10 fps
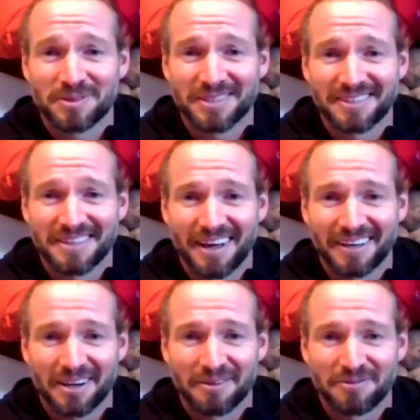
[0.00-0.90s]
So
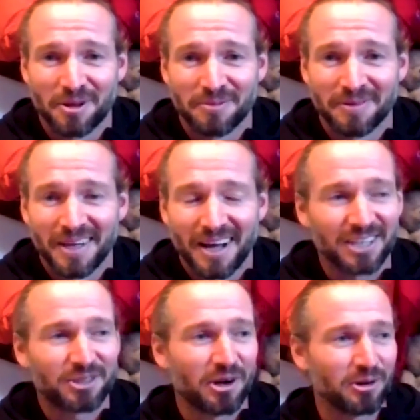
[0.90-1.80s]
I
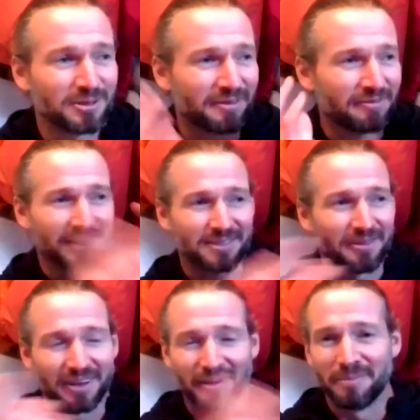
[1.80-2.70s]
try not to fix
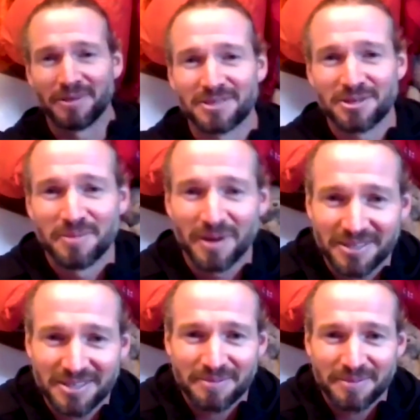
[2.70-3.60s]
on the numbers too
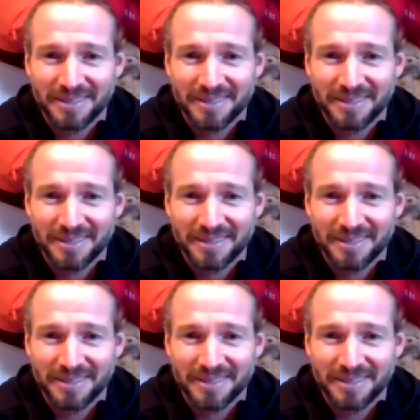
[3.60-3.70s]
much.